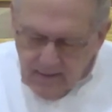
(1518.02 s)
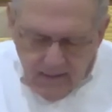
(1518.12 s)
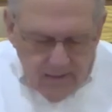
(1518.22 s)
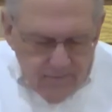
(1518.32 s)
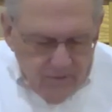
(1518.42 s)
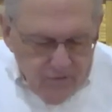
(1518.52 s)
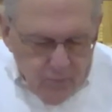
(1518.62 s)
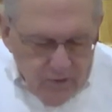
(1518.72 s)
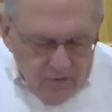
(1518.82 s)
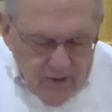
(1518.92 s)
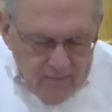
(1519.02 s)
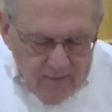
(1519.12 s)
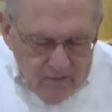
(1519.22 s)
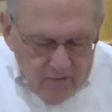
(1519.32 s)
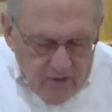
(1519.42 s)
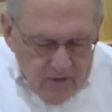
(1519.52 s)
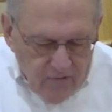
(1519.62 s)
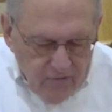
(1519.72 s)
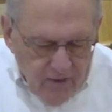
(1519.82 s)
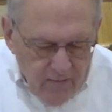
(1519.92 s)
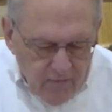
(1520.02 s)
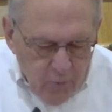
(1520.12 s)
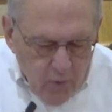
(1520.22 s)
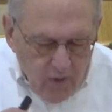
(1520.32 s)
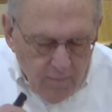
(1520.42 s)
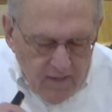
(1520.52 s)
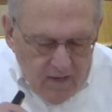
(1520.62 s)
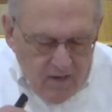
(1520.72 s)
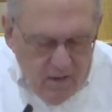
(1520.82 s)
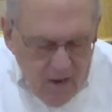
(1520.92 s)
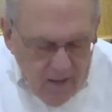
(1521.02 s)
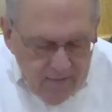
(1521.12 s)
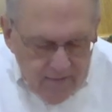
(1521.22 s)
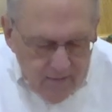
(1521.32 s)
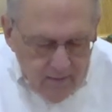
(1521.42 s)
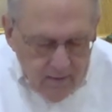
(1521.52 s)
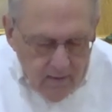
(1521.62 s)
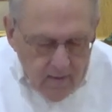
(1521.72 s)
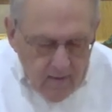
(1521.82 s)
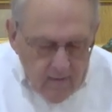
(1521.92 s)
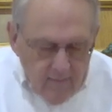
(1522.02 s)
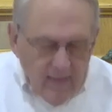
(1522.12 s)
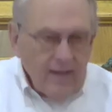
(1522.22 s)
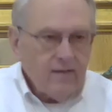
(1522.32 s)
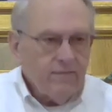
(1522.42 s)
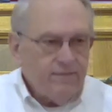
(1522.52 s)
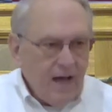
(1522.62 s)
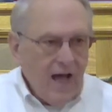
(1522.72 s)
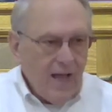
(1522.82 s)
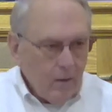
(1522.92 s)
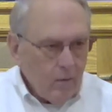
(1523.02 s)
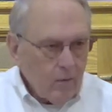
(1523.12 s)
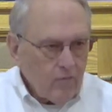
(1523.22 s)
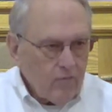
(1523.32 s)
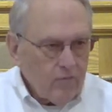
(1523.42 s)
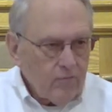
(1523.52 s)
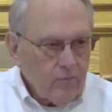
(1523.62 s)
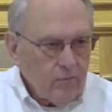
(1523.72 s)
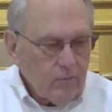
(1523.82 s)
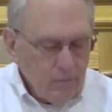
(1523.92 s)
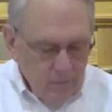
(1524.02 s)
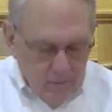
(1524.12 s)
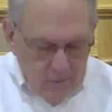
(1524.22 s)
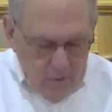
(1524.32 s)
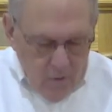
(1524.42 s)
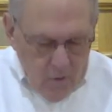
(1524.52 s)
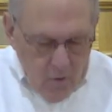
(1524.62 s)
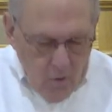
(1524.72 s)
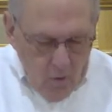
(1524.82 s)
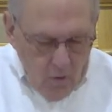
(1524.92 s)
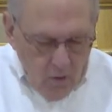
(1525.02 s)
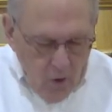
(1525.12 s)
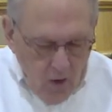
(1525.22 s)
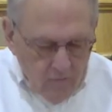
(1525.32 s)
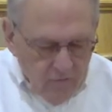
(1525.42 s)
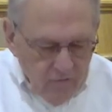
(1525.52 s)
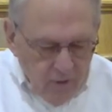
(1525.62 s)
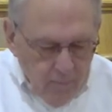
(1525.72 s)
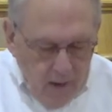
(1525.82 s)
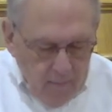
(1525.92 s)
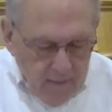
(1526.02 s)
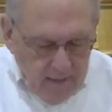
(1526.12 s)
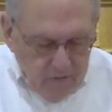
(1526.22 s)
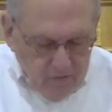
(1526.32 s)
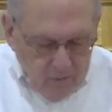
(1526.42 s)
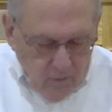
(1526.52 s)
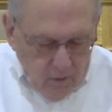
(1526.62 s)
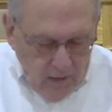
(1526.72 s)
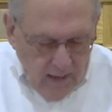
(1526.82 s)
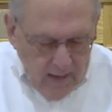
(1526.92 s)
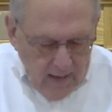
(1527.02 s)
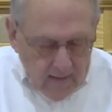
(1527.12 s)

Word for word: in verse 27, it says, There is going to be nothing that defiles or causes an abomination or a lie